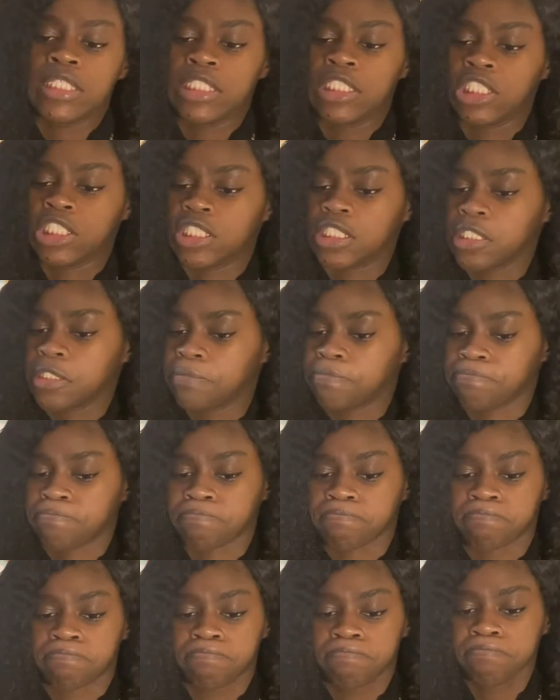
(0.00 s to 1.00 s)
just
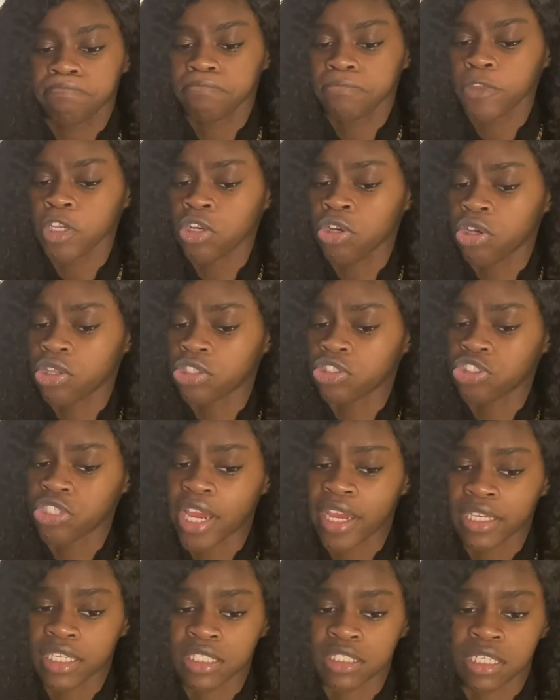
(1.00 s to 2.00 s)
all the
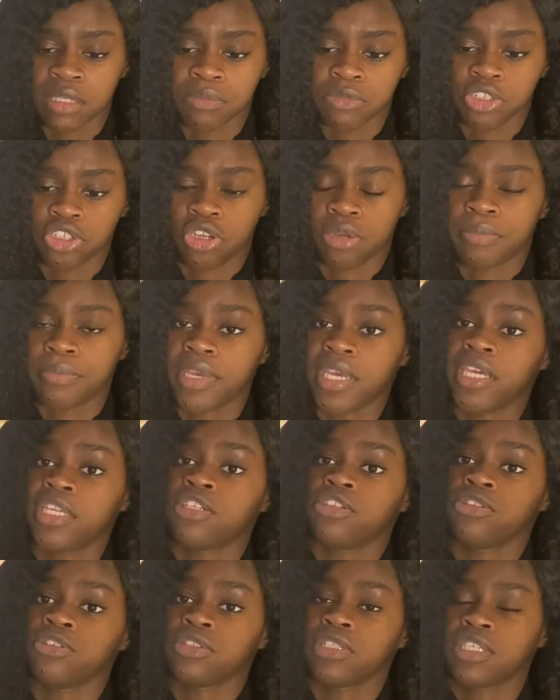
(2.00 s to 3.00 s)
tracking numbers are
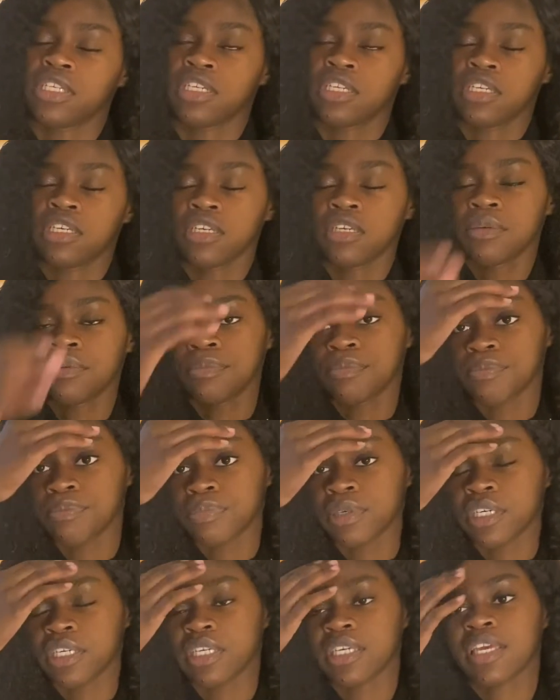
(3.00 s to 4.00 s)
manually
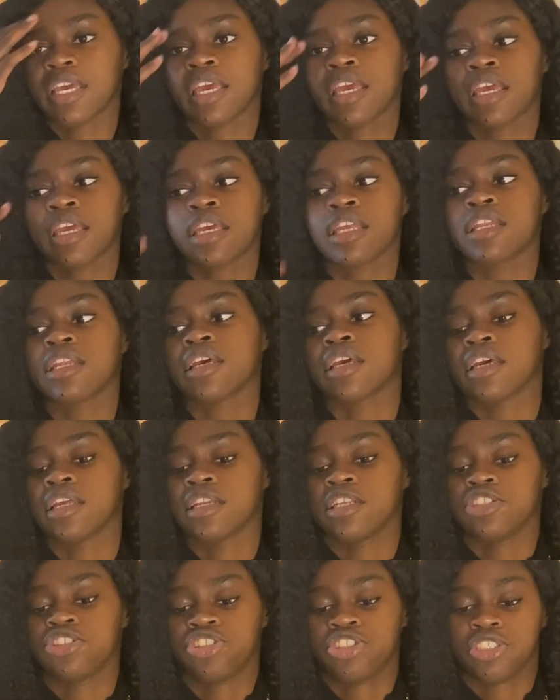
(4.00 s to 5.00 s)
put in, and
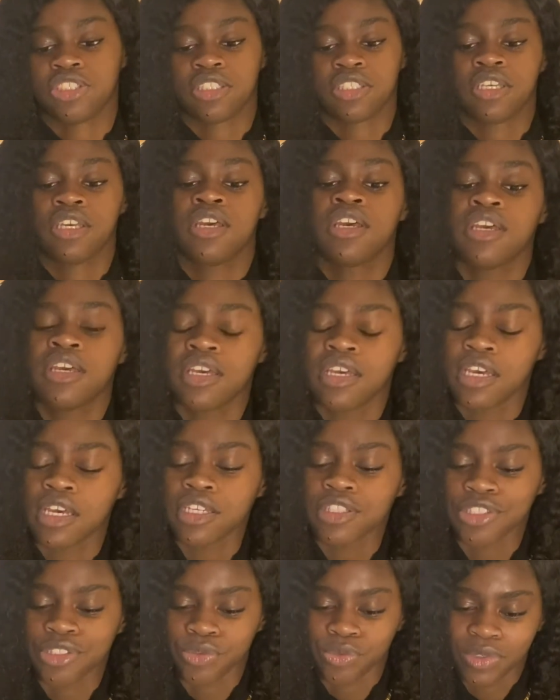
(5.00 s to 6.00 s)
it's
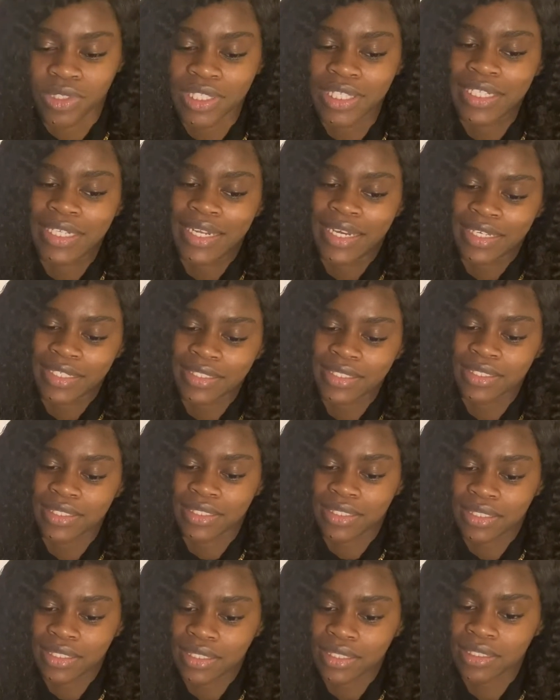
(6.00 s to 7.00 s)
a really nice
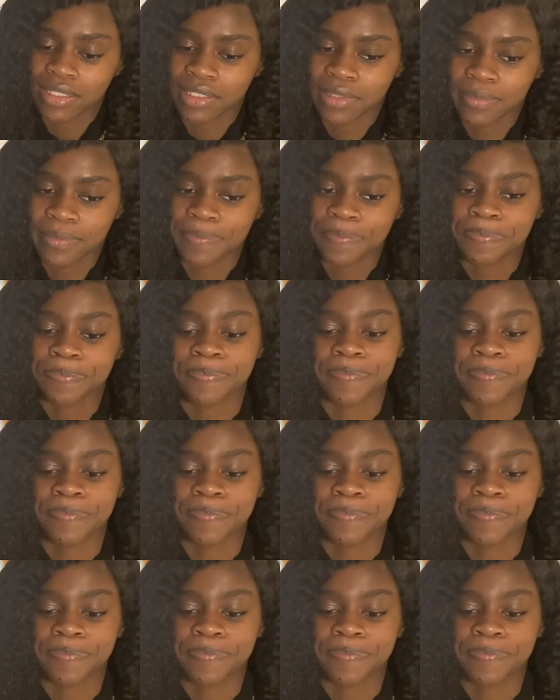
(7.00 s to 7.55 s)
system.